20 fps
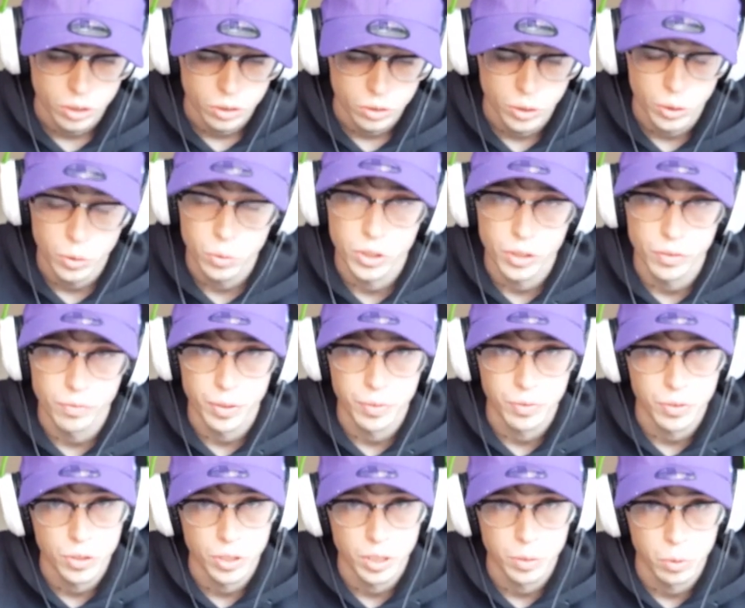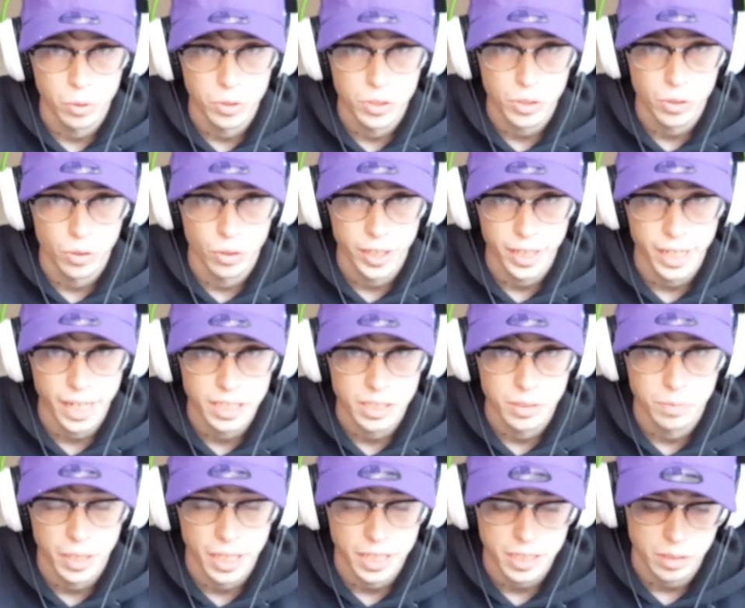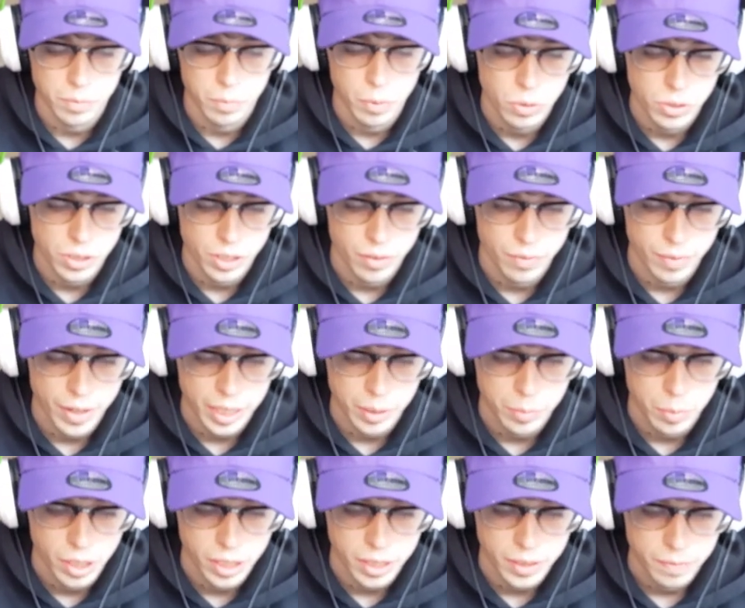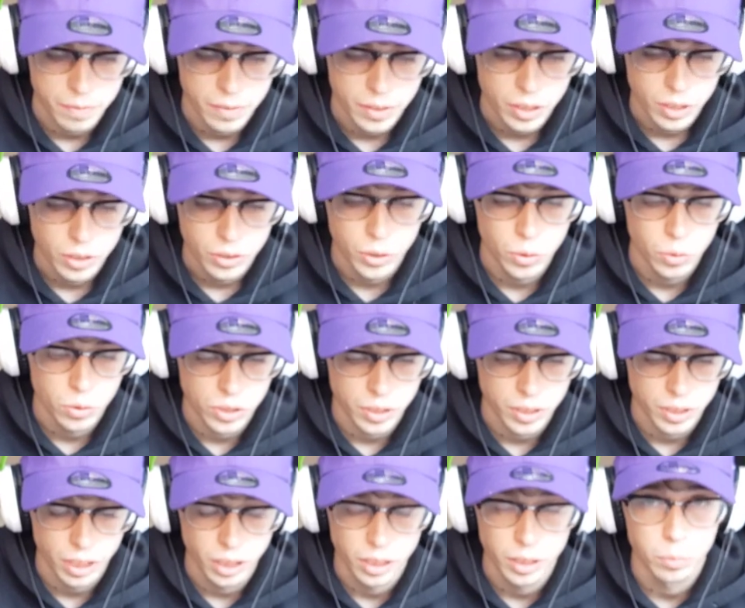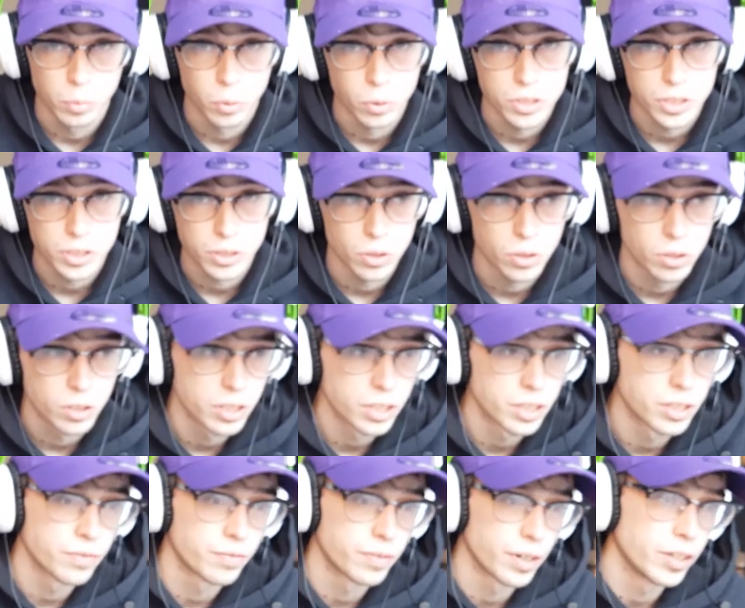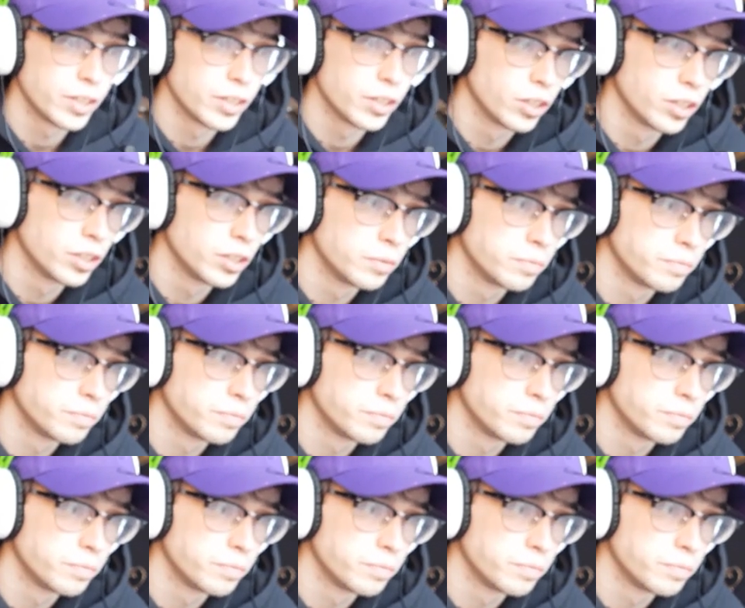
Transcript: 253 points scored against him. That is the most out of anybody. 219 points scored is very good.